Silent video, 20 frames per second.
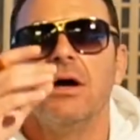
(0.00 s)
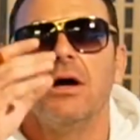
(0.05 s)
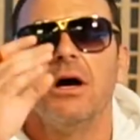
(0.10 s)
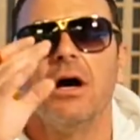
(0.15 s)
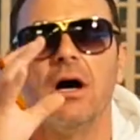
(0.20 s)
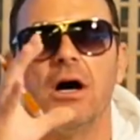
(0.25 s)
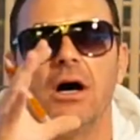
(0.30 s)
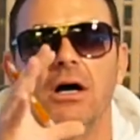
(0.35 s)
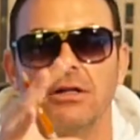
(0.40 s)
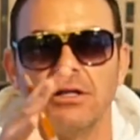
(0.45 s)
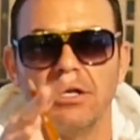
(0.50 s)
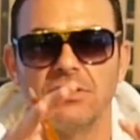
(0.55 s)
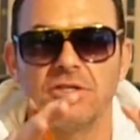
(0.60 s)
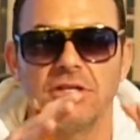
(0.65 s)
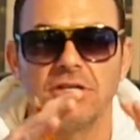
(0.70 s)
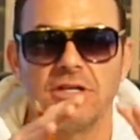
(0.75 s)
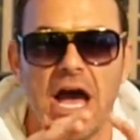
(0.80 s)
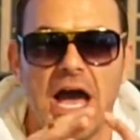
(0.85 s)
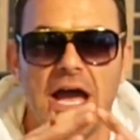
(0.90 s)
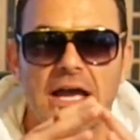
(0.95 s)
Uh,
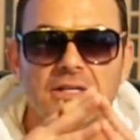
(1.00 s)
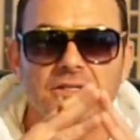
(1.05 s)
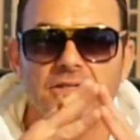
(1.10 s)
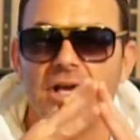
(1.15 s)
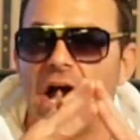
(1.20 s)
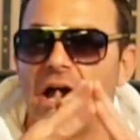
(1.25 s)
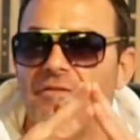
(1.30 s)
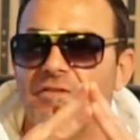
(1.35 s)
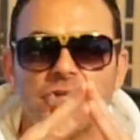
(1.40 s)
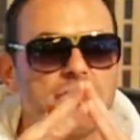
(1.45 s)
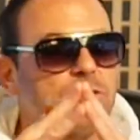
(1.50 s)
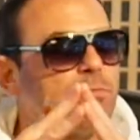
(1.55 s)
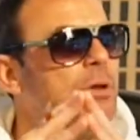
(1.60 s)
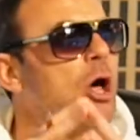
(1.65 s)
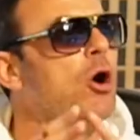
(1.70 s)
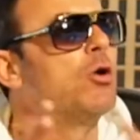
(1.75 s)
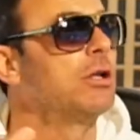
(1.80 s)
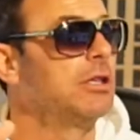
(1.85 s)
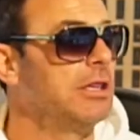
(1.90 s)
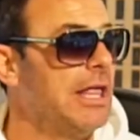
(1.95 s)
listen, guys, I've
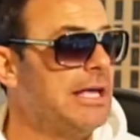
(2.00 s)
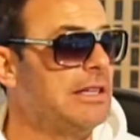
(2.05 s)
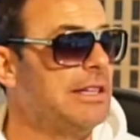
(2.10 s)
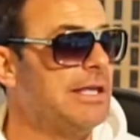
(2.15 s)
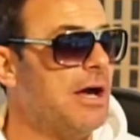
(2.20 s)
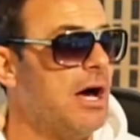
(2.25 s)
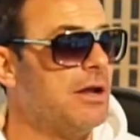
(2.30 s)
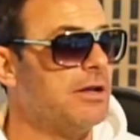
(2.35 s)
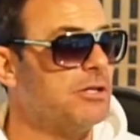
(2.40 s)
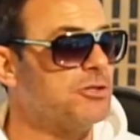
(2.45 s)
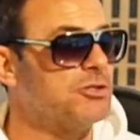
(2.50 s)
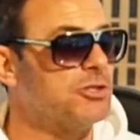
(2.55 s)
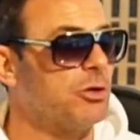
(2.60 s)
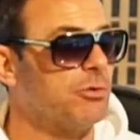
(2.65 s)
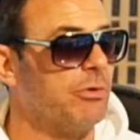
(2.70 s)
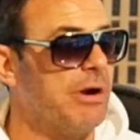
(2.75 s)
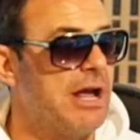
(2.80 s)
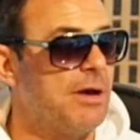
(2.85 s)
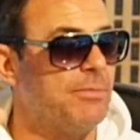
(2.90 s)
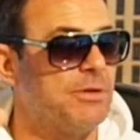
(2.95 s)
exploded lately on
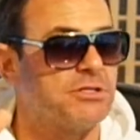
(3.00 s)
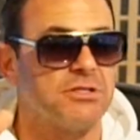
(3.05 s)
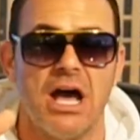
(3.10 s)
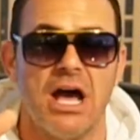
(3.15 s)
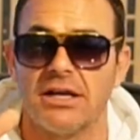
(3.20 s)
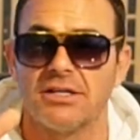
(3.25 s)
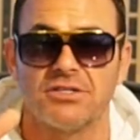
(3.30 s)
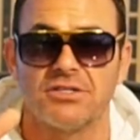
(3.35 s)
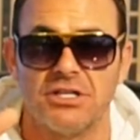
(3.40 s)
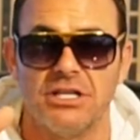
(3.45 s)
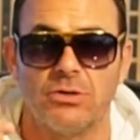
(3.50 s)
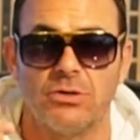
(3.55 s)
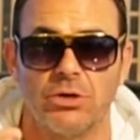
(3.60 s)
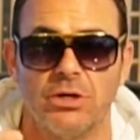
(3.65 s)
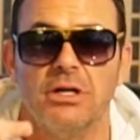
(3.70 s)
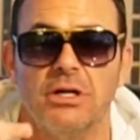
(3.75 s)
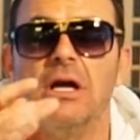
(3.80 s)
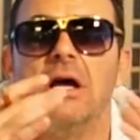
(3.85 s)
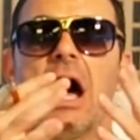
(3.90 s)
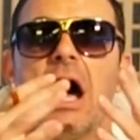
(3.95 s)
Instagram. It's not a
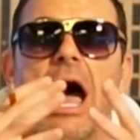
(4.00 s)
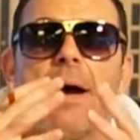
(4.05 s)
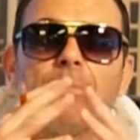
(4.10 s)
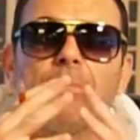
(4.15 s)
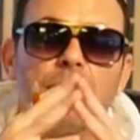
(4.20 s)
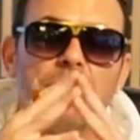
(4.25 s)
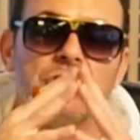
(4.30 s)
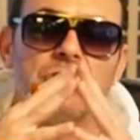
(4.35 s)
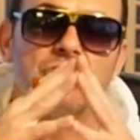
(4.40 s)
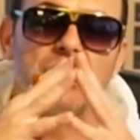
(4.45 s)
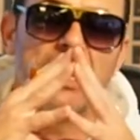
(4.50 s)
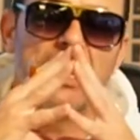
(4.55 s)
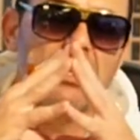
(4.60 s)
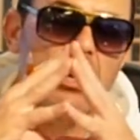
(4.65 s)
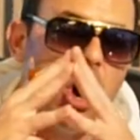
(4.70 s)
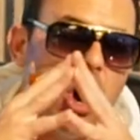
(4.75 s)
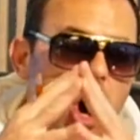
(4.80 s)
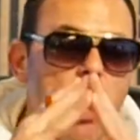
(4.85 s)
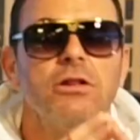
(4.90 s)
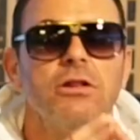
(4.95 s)
secret. I appreciate
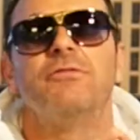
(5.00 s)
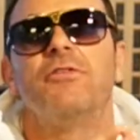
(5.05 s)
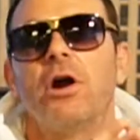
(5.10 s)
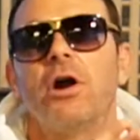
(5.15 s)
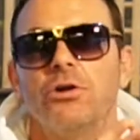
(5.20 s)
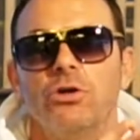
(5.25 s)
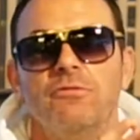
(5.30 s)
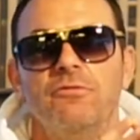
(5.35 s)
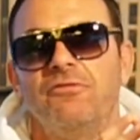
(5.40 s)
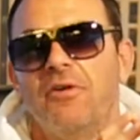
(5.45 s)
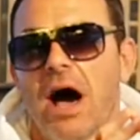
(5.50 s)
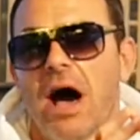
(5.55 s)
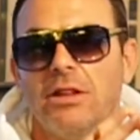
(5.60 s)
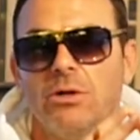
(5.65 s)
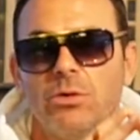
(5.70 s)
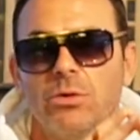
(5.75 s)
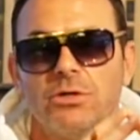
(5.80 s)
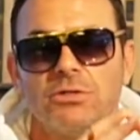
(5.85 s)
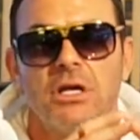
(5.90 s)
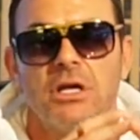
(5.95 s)
all of our new
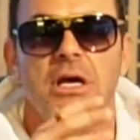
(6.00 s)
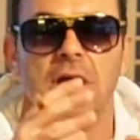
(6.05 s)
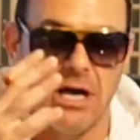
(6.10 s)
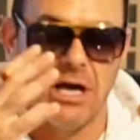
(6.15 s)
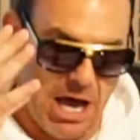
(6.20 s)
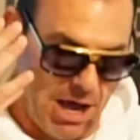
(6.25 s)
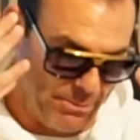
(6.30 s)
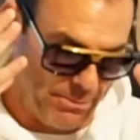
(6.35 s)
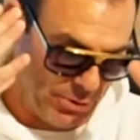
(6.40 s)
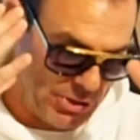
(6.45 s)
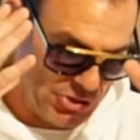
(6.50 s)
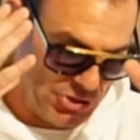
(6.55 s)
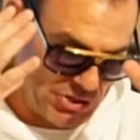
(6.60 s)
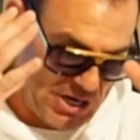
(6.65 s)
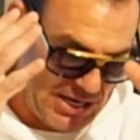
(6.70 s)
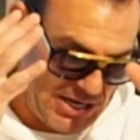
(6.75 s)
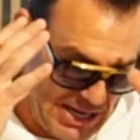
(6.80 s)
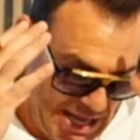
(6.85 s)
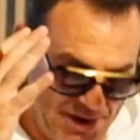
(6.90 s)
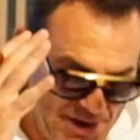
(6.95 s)
followers. I
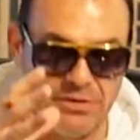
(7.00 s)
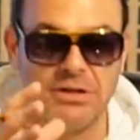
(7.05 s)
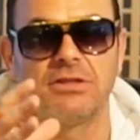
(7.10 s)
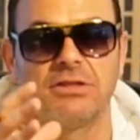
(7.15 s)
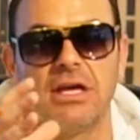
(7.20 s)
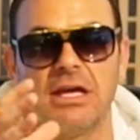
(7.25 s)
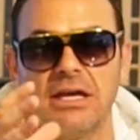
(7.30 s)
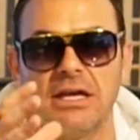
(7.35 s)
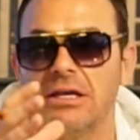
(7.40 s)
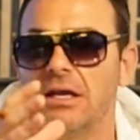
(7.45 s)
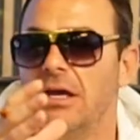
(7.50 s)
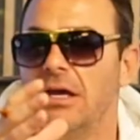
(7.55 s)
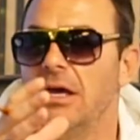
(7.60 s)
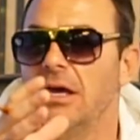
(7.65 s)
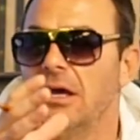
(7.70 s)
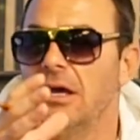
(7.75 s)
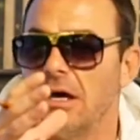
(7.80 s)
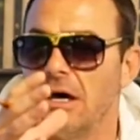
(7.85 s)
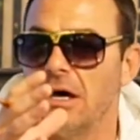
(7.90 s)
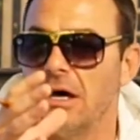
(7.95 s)
appreciate everything
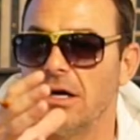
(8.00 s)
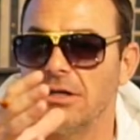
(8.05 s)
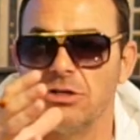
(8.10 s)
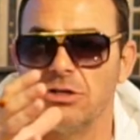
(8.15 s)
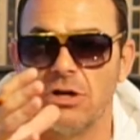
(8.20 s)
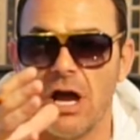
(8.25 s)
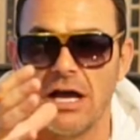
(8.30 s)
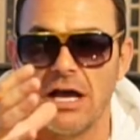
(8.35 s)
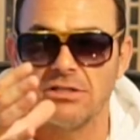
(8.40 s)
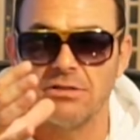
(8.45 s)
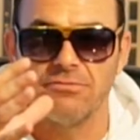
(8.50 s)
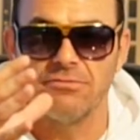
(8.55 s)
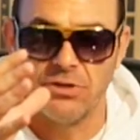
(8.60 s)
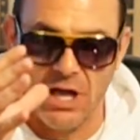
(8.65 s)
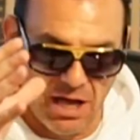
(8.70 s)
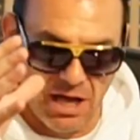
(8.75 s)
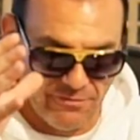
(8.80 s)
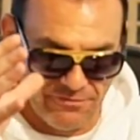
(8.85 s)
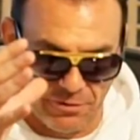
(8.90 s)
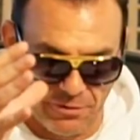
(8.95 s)
uh, you guys have
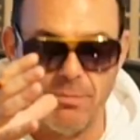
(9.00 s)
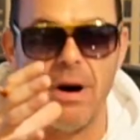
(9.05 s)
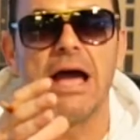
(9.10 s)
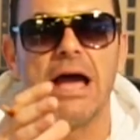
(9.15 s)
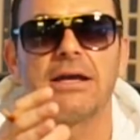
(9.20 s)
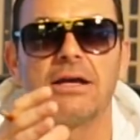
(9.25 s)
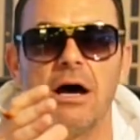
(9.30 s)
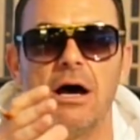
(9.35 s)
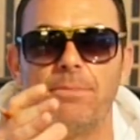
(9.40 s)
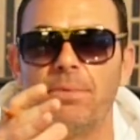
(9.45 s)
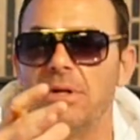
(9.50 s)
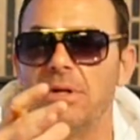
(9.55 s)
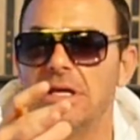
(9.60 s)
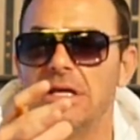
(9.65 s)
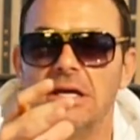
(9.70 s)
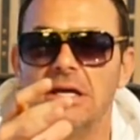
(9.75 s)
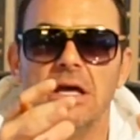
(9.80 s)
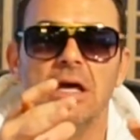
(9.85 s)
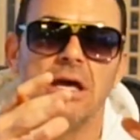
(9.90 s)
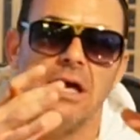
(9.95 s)
done for my
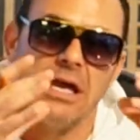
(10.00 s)
company.